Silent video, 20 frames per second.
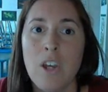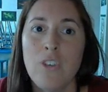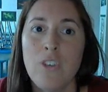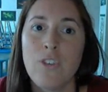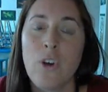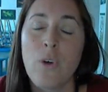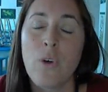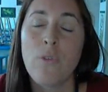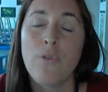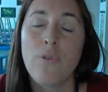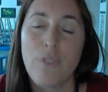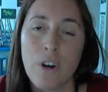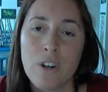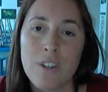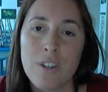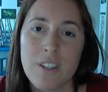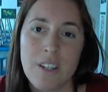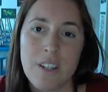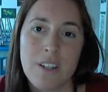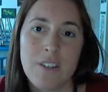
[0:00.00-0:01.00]
So
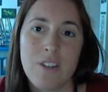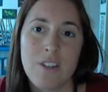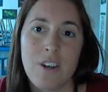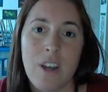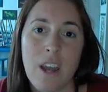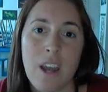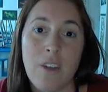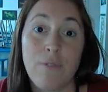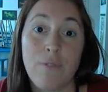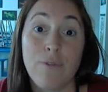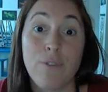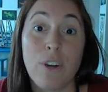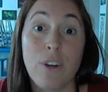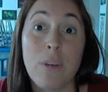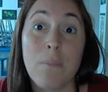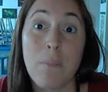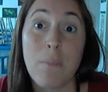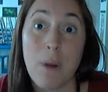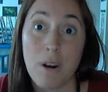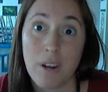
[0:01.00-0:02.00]
first, let's look at a
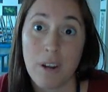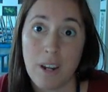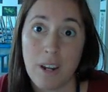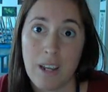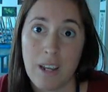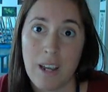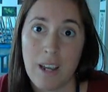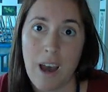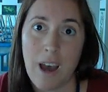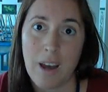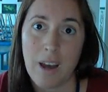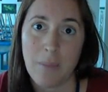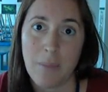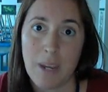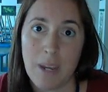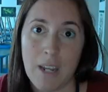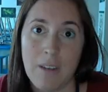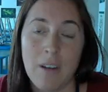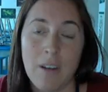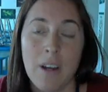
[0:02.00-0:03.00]
free market
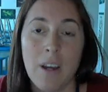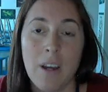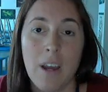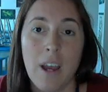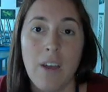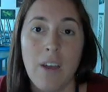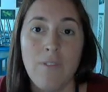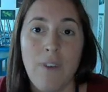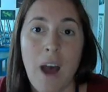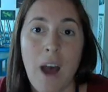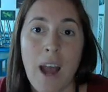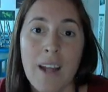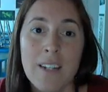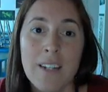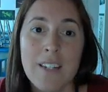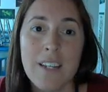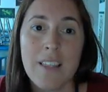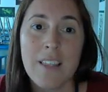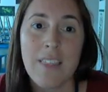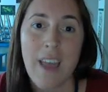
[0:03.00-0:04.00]
economy. If I
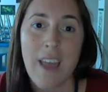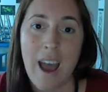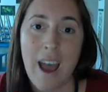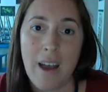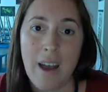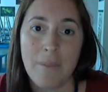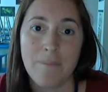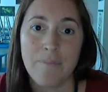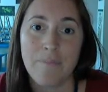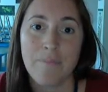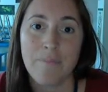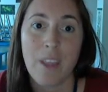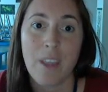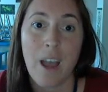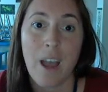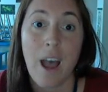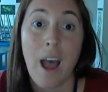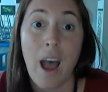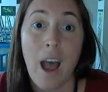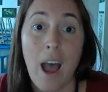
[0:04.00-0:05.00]
did that,
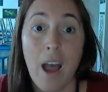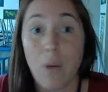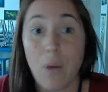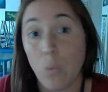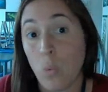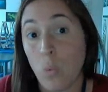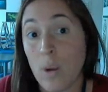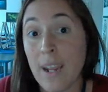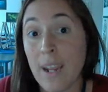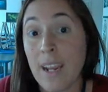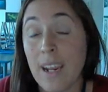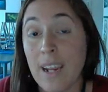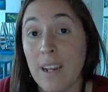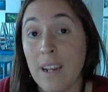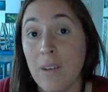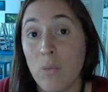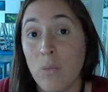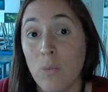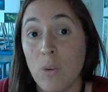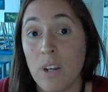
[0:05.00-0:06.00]

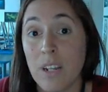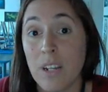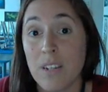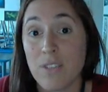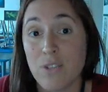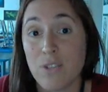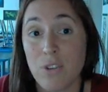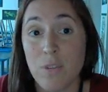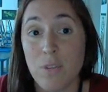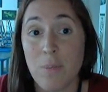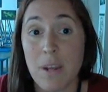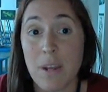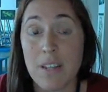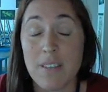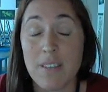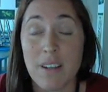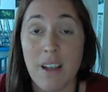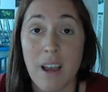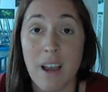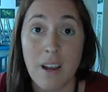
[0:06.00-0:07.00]
we would answer the
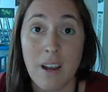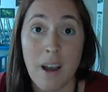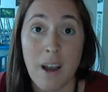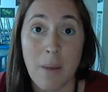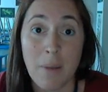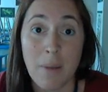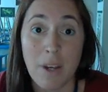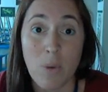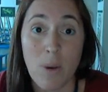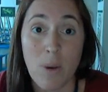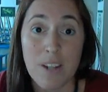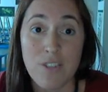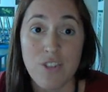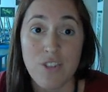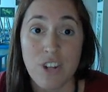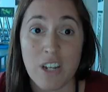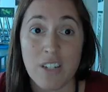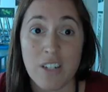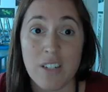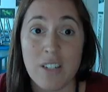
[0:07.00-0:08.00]
basic economic
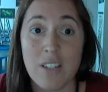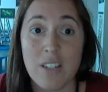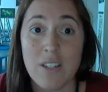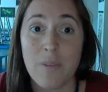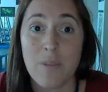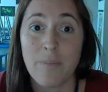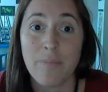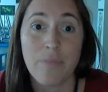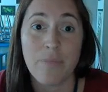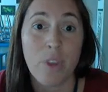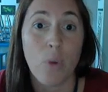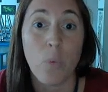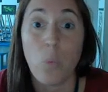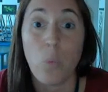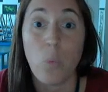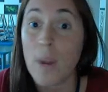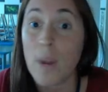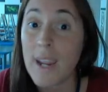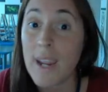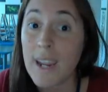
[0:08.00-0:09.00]
questions.
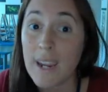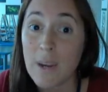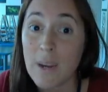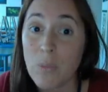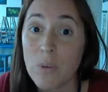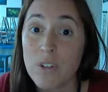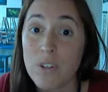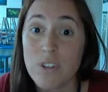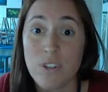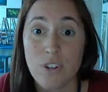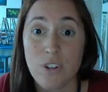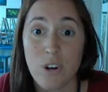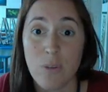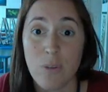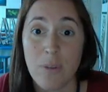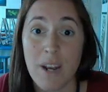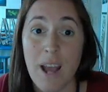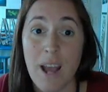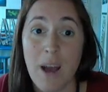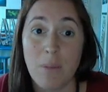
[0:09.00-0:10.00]
We would
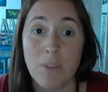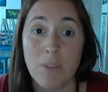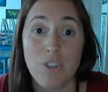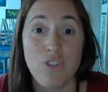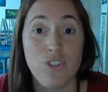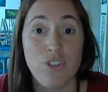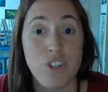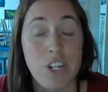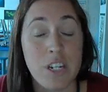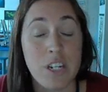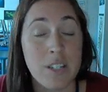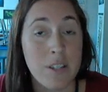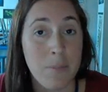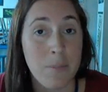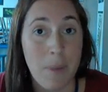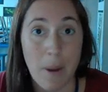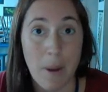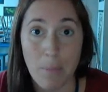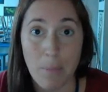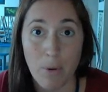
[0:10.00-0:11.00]
determine how much cheese
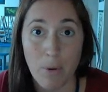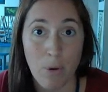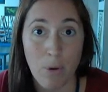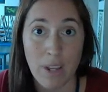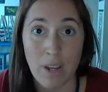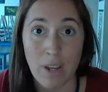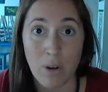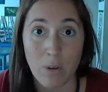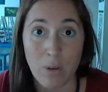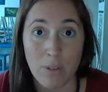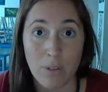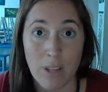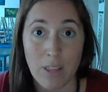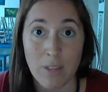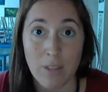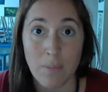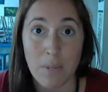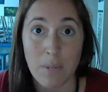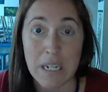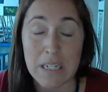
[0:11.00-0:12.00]
and pepperoni goes on
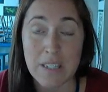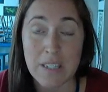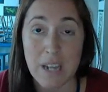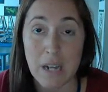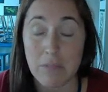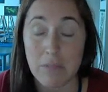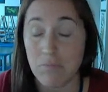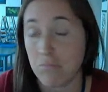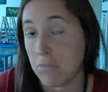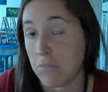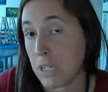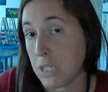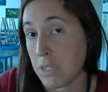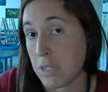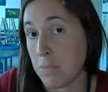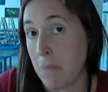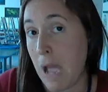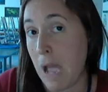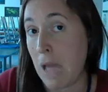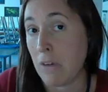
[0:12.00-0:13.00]
the pizza.
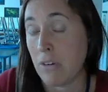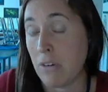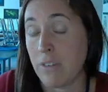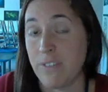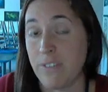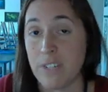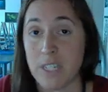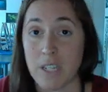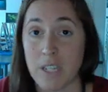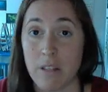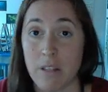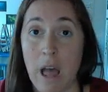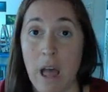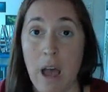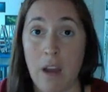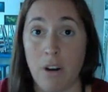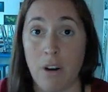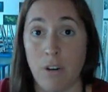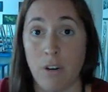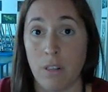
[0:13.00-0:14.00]
Doesn't matter if it's a
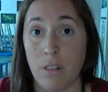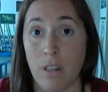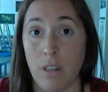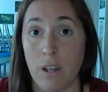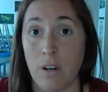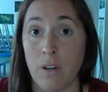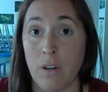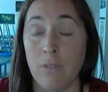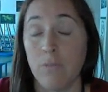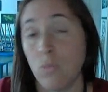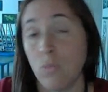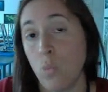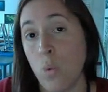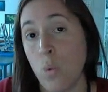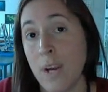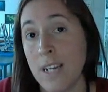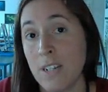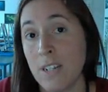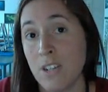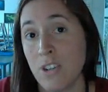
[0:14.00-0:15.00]
lot or a little,
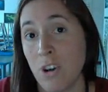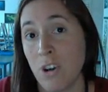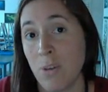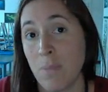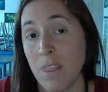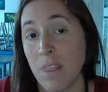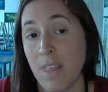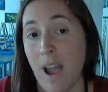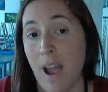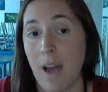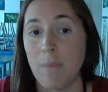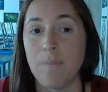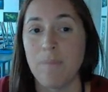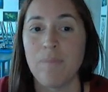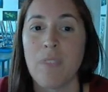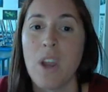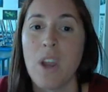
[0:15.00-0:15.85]
we determine that.